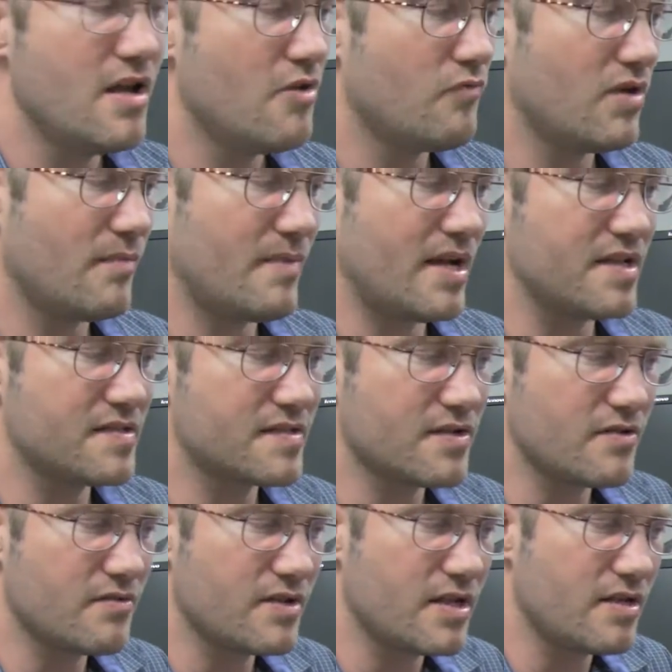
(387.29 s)
Well, my
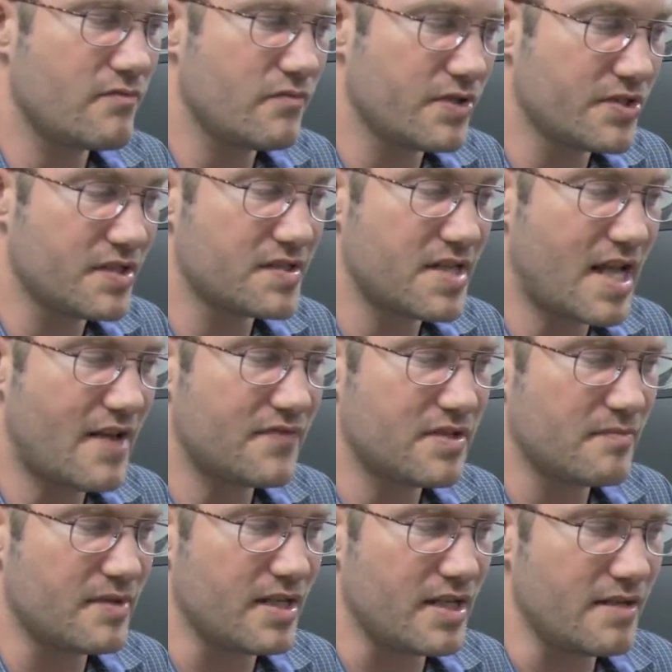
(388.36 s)
uncertainty will just have to
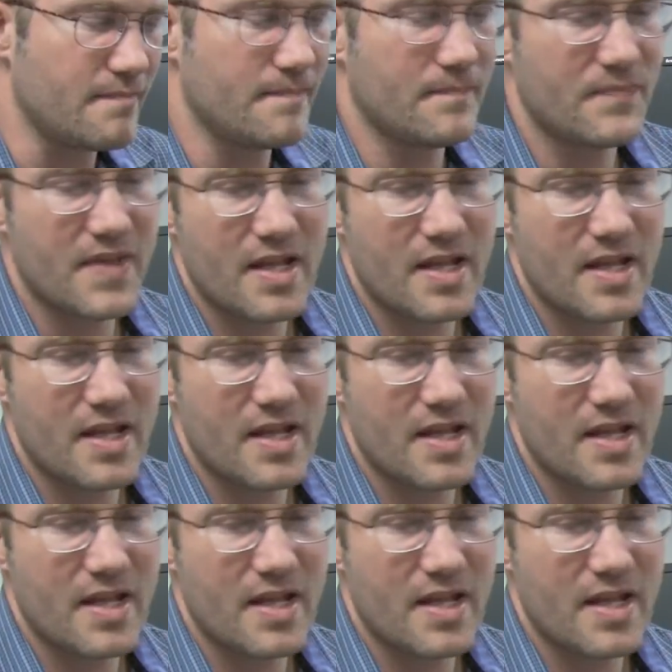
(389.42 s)
be